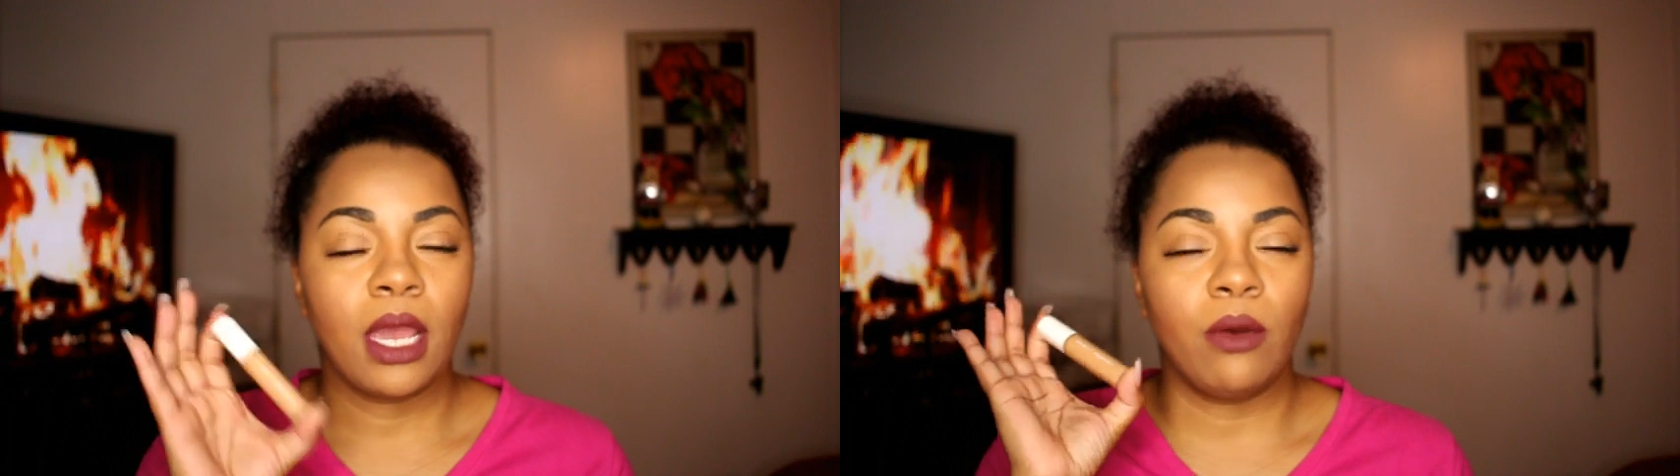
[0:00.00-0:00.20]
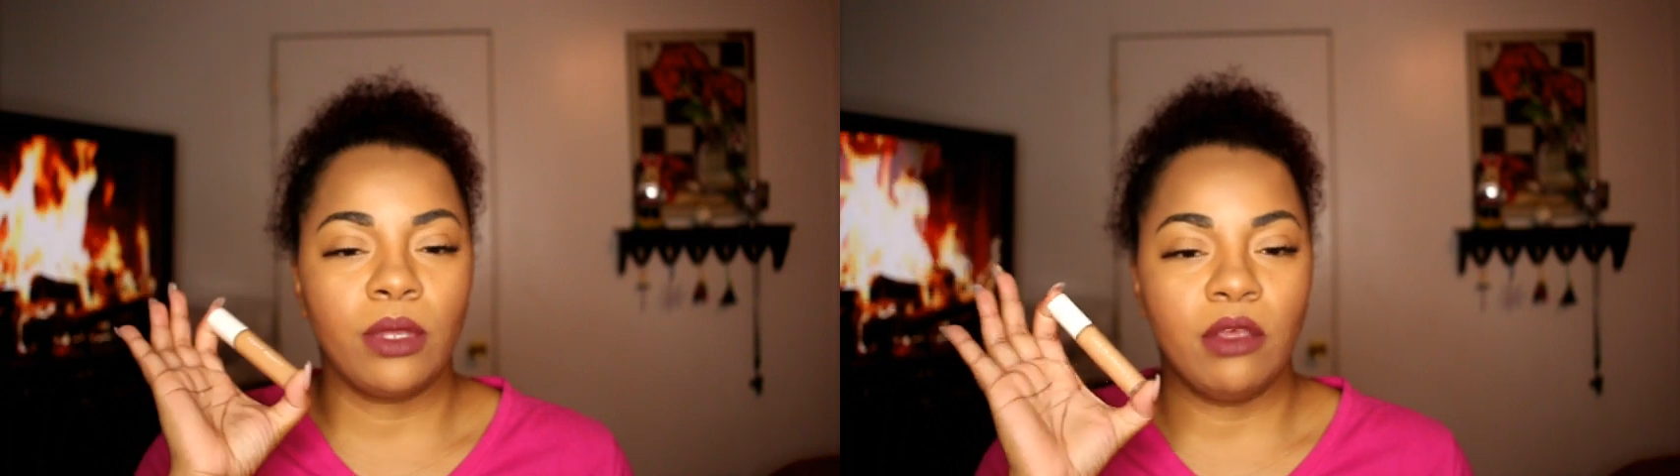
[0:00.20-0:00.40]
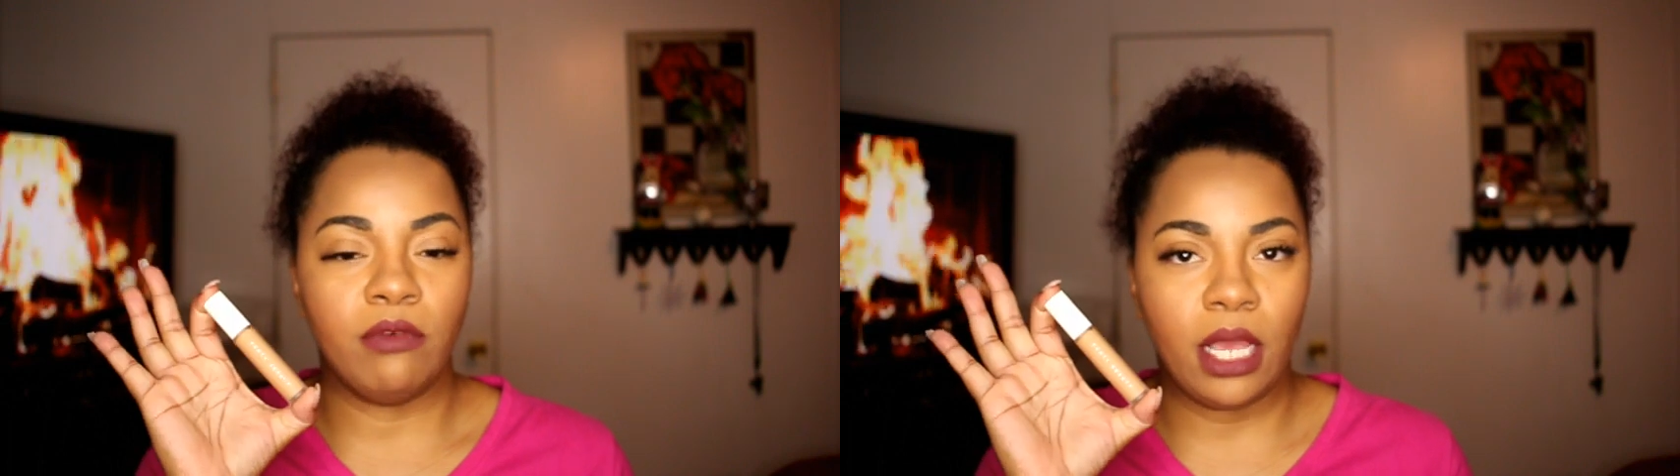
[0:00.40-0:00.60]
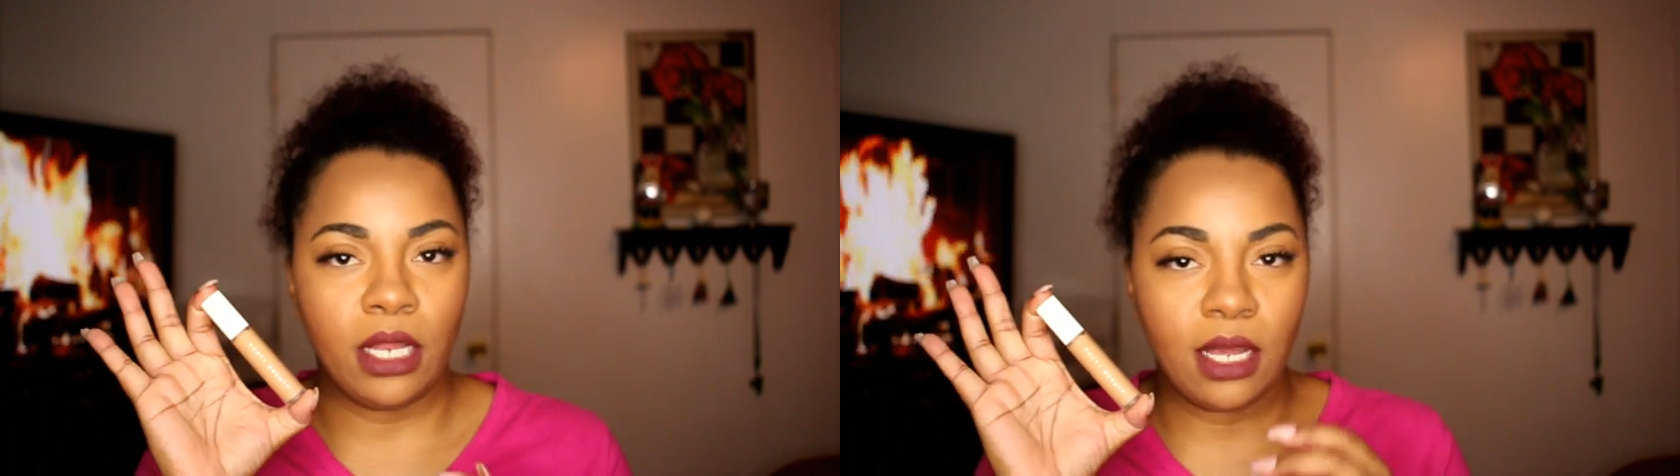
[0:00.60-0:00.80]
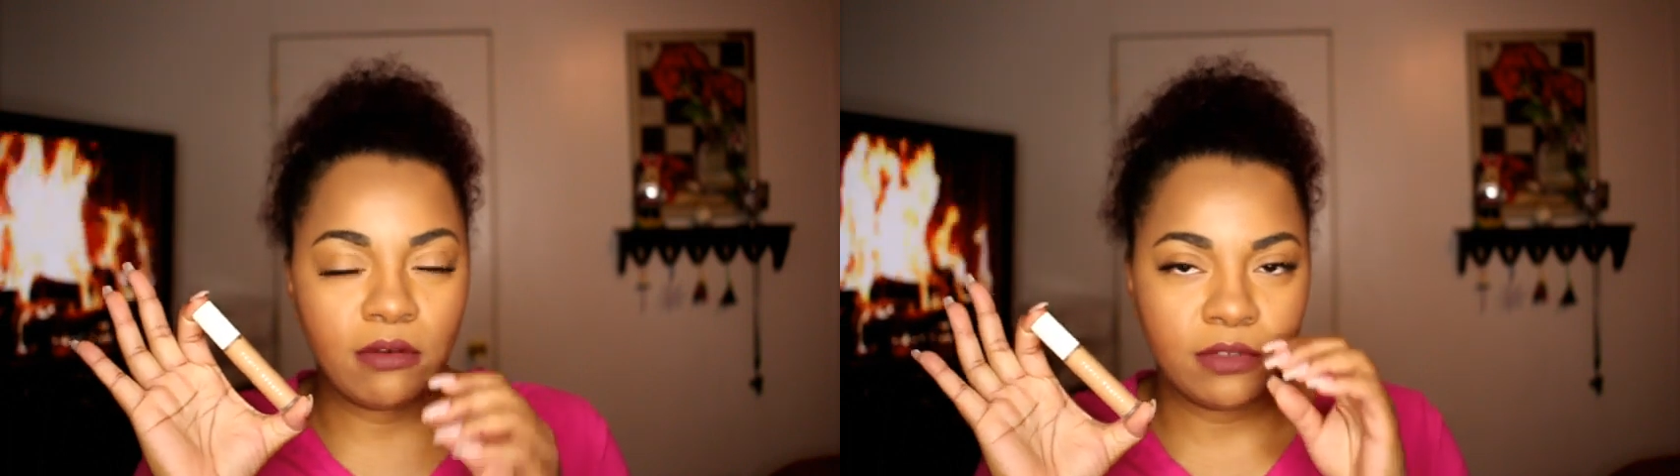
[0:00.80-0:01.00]
I would give it an
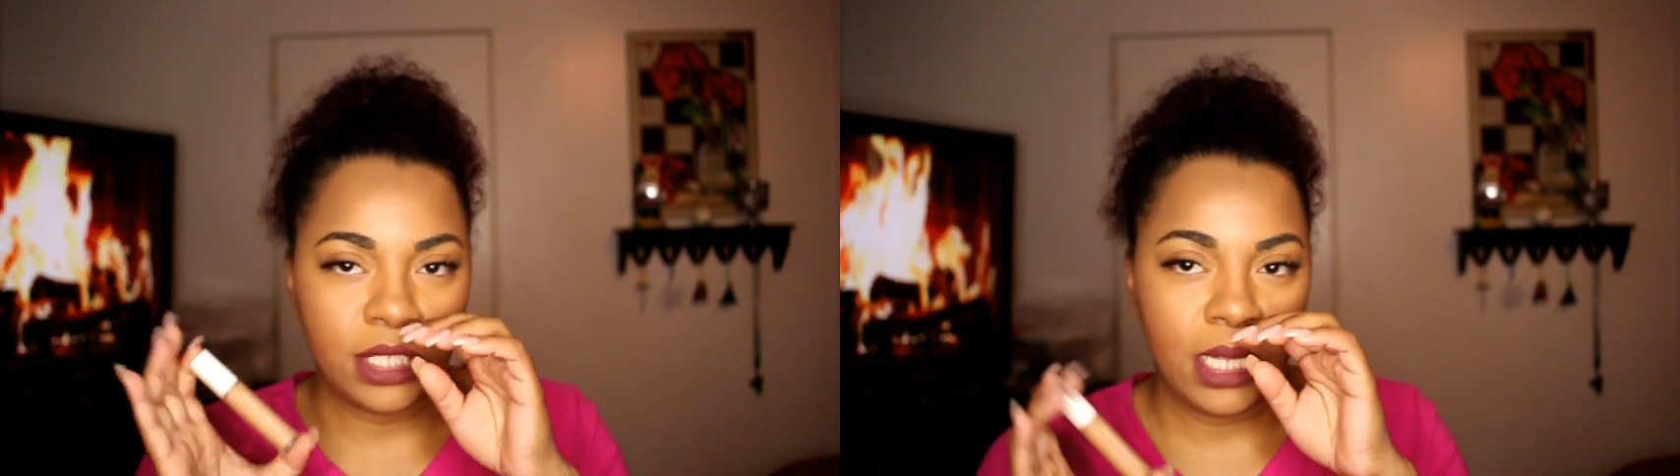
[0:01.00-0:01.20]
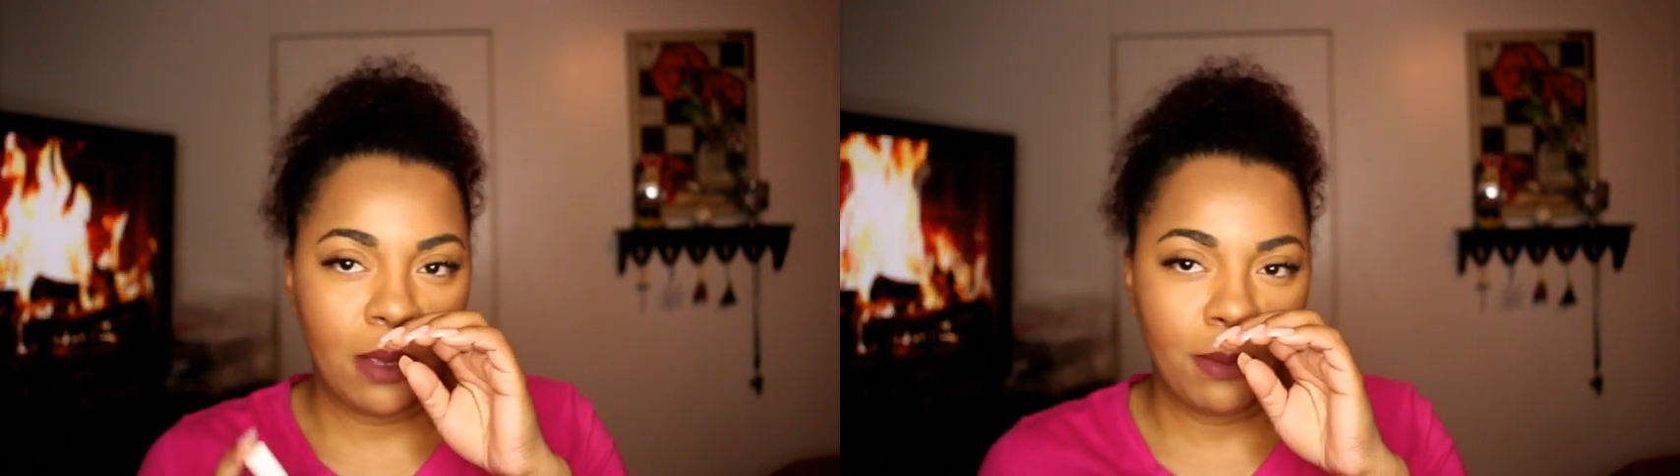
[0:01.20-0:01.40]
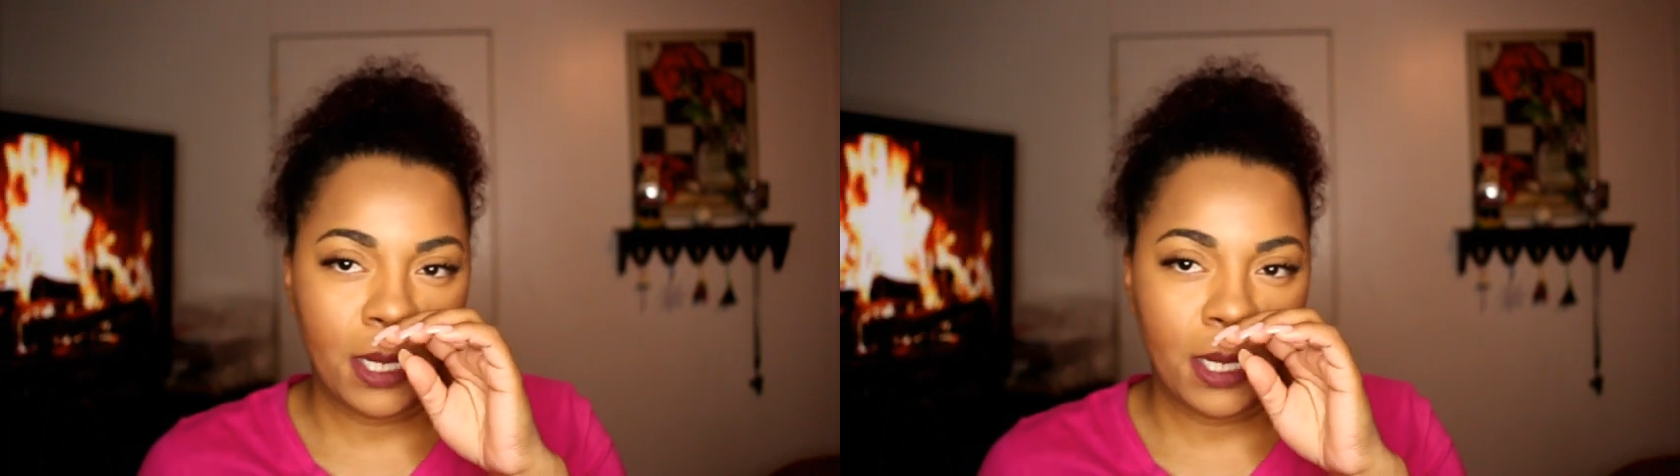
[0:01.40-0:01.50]
8 out of 10,